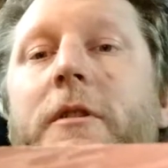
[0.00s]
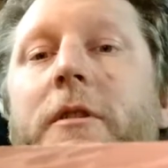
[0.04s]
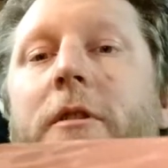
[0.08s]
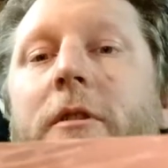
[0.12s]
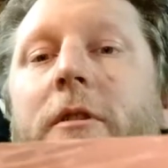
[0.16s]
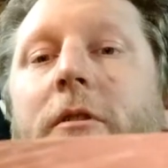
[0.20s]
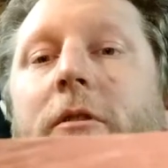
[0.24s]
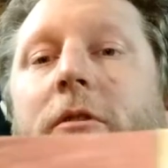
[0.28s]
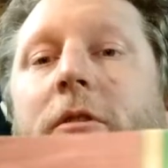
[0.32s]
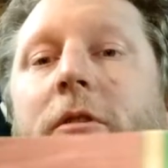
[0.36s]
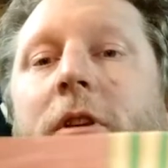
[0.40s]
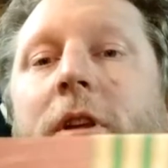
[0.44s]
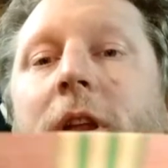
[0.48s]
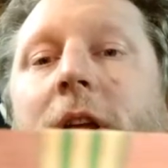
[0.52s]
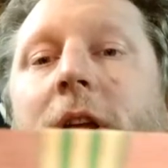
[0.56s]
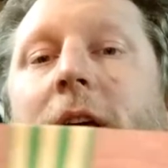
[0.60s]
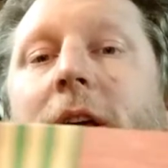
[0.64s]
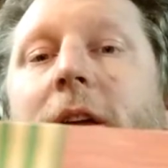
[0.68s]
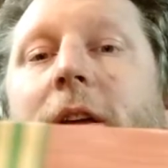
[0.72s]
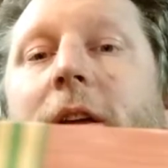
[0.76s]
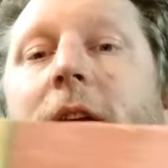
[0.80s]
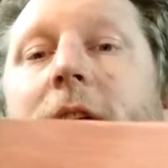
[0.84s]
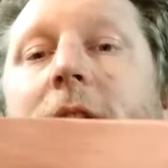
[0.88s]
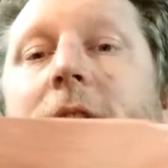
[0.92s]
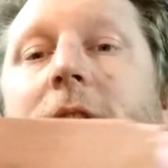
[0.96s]
can see
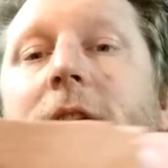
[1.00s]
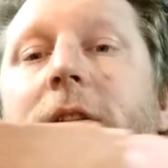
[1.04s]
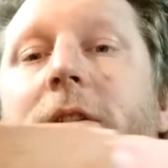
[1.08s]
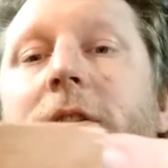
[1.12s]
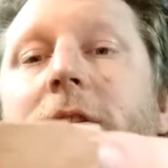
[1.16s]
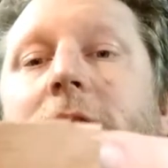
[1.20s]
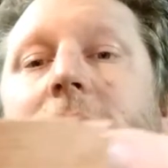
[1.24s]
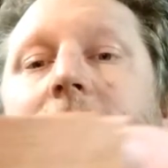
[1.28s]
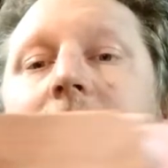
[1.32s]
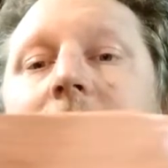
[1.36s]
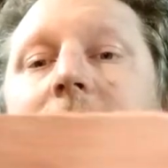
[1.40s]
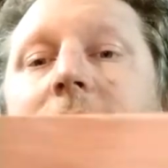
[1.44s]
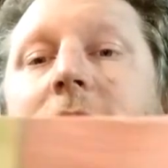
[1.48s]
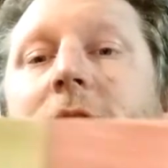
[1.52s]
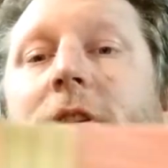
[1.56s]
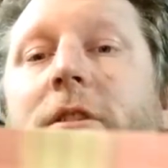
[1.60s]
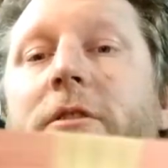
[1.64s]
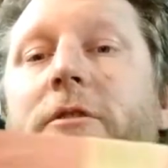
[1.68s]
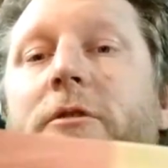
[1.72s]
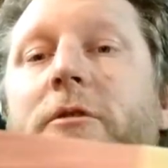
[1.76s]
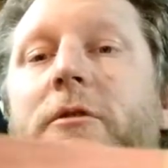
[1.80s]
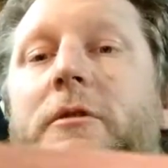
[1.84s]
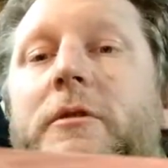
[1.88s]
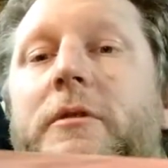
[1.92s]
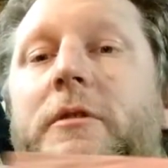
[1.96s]
that. It's like a
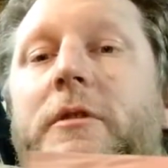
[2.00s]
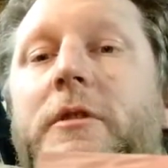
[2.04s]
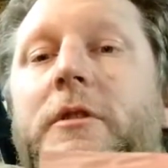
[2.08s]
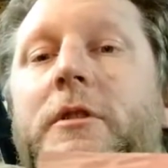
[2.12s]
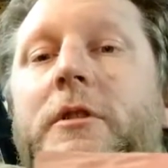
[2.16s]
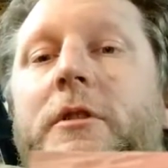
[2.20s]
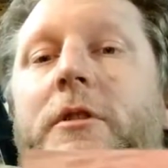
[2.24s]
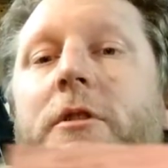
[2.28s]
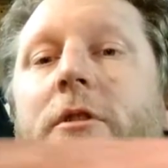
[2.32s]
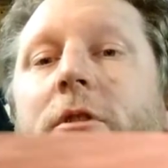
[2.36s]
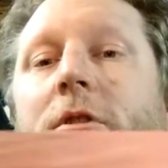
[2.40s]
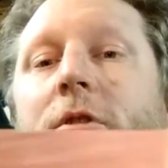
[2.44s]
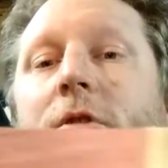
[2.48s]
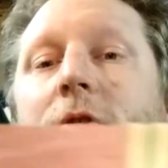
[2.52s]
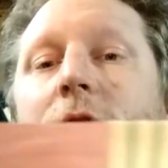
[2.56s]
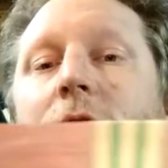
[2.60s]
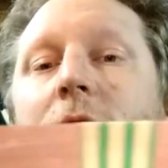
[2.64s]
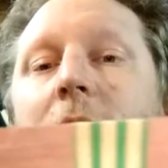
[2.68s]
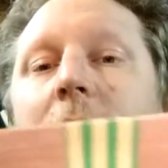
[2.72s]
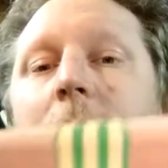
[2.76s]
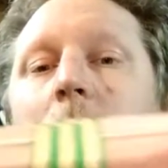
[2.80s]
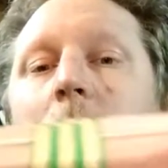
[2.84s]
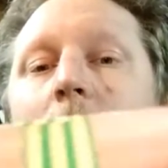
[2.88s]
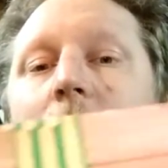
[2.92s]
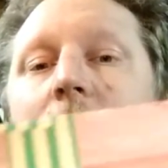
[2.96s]
sort of
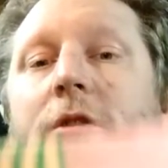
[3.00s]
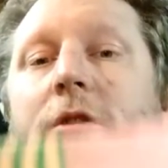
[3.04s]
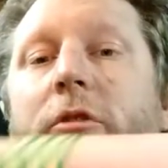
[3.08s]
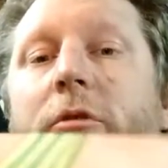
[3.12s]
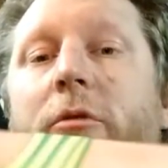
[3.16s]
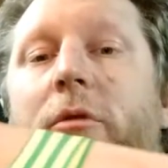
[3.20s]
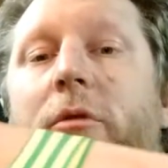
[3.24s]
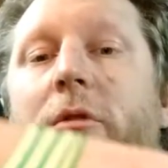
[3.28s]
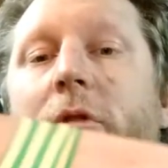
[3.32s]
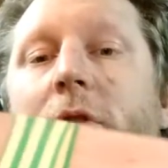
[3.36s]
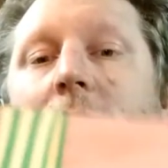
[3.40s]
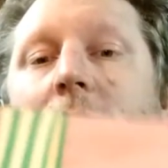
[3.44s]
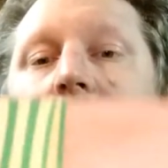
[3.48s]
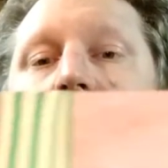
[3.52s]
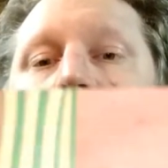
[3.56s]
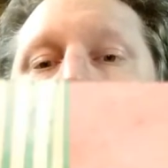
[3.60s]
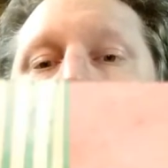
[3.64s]
redwood sort of